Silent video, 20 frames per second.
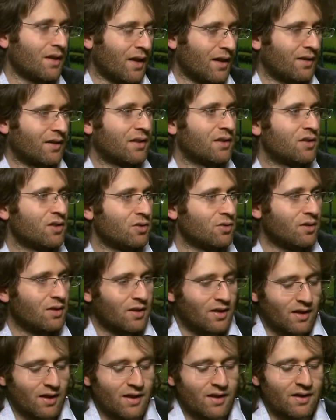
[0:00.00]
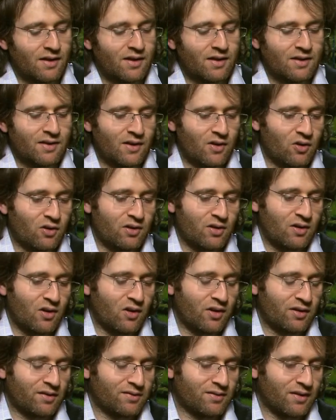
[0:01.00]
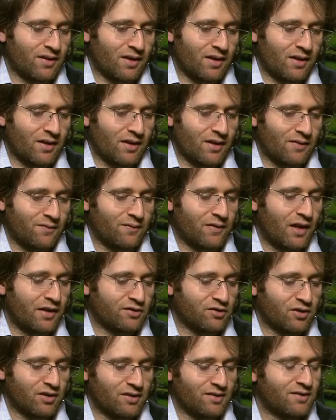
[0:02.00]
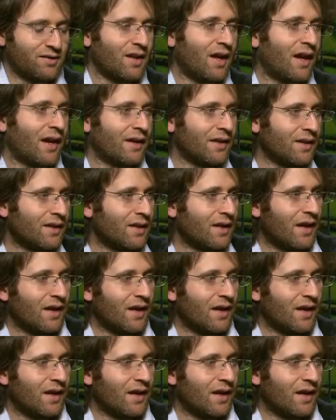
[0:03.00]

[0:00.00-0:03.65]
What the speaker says: and then you on its a flush on its side,